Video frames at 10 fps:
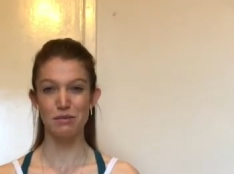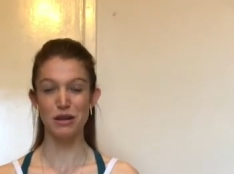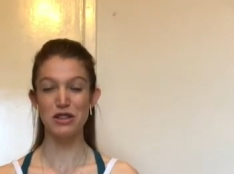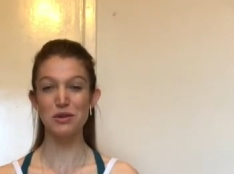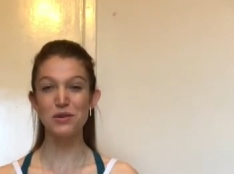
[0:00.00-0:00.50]

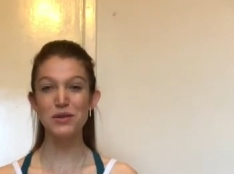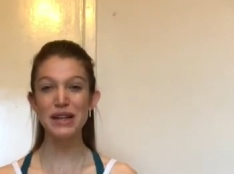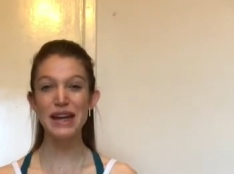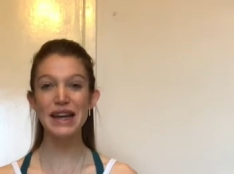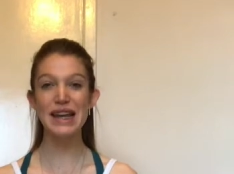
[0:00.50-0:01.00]
But to
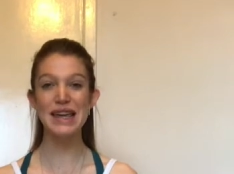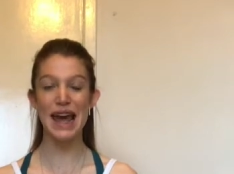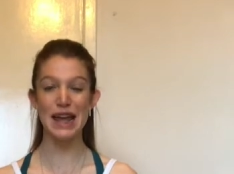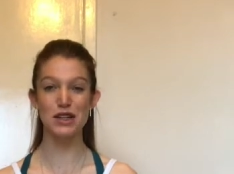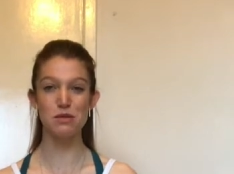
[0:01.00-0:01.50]
really
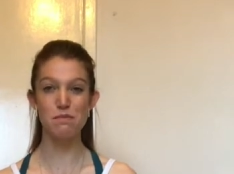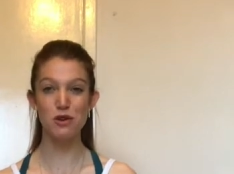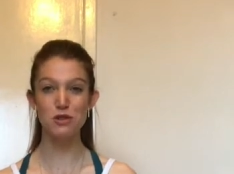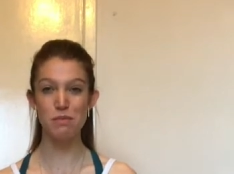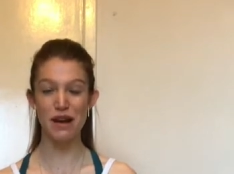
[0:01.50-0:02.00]
gain the
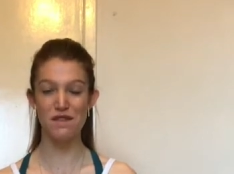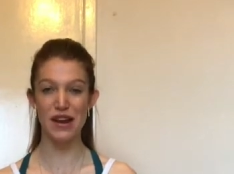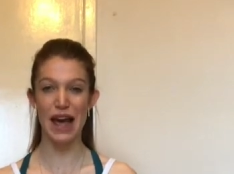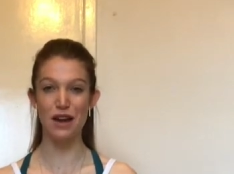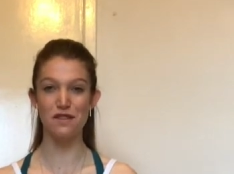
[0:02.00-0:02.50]
most
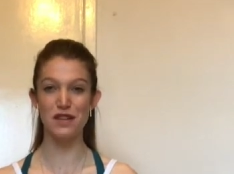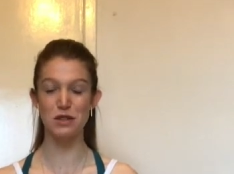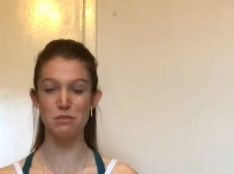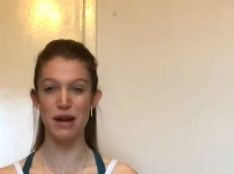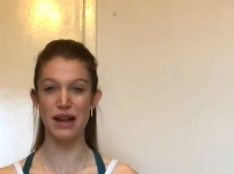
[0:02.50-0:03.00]
benefit out of
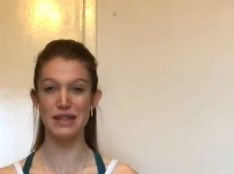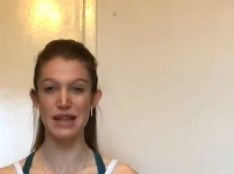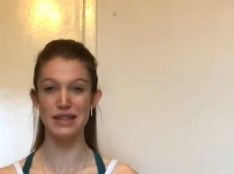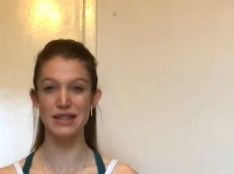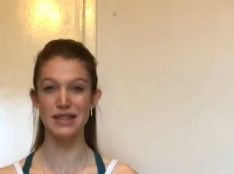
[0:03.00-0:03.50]
this
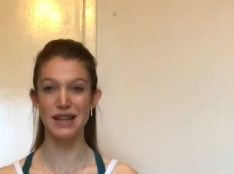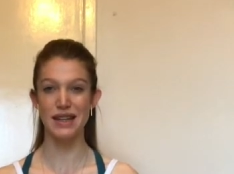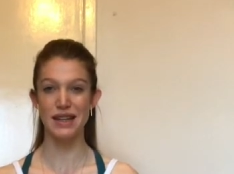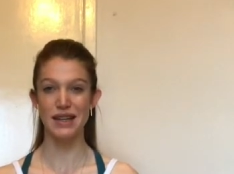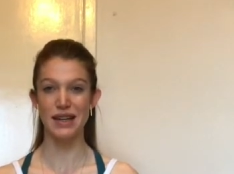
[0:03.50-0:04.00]
practice,
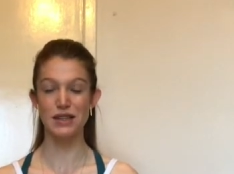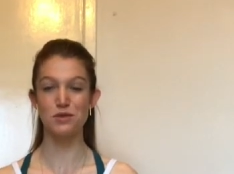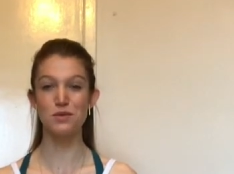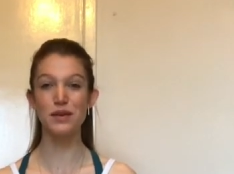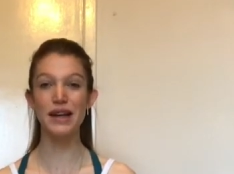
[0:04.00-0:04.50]

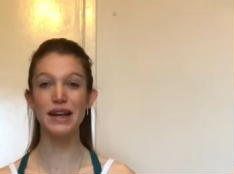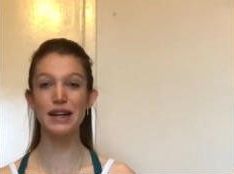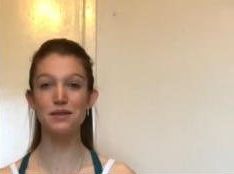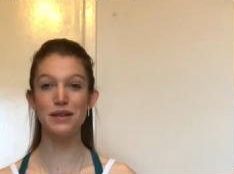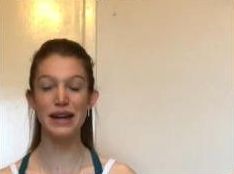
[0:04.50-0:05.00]
it's
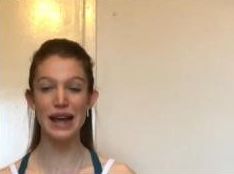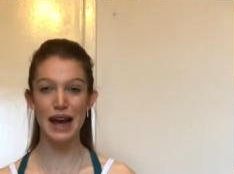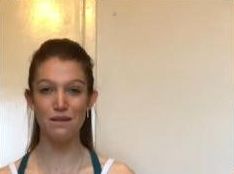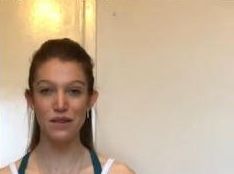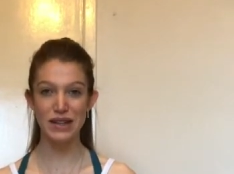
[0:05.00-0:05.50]
really
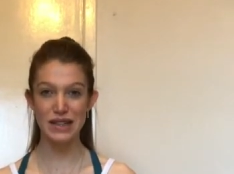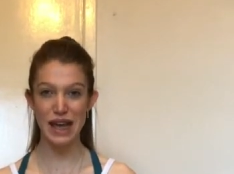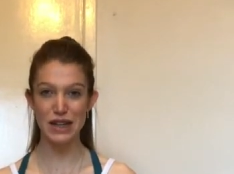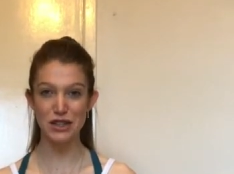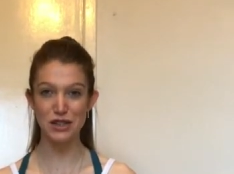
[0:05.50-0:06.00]

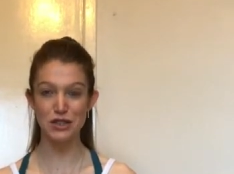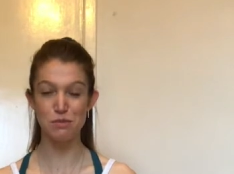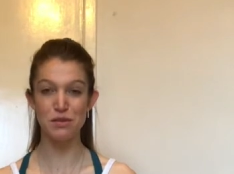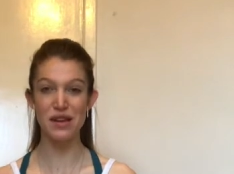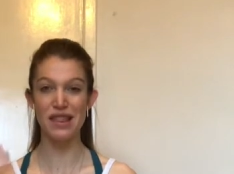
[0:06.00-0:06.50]
advantageous
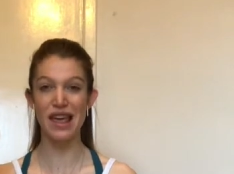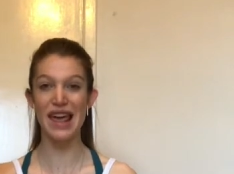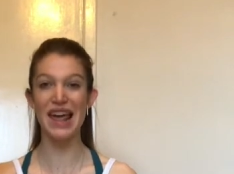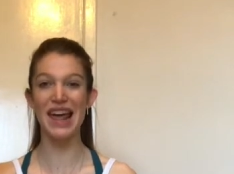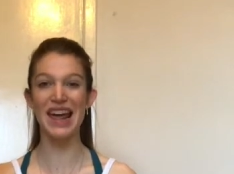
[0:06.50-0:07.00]
to breathe
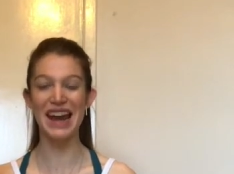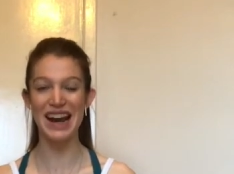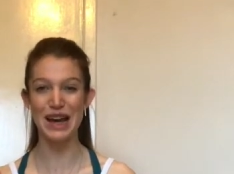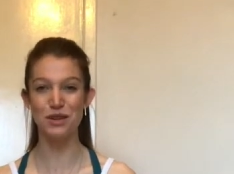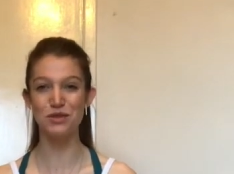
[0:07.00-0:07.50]
in
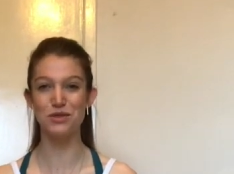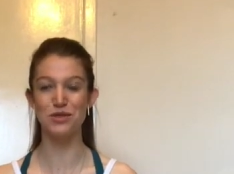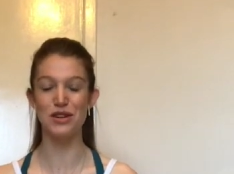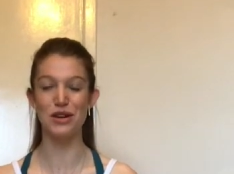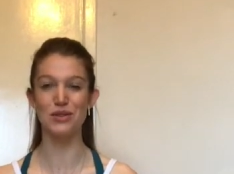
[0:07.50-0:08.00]
and out
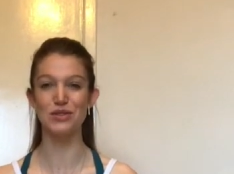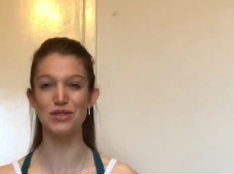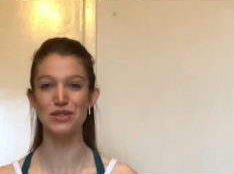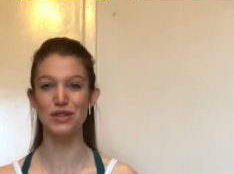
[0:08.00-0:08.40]
through the nose.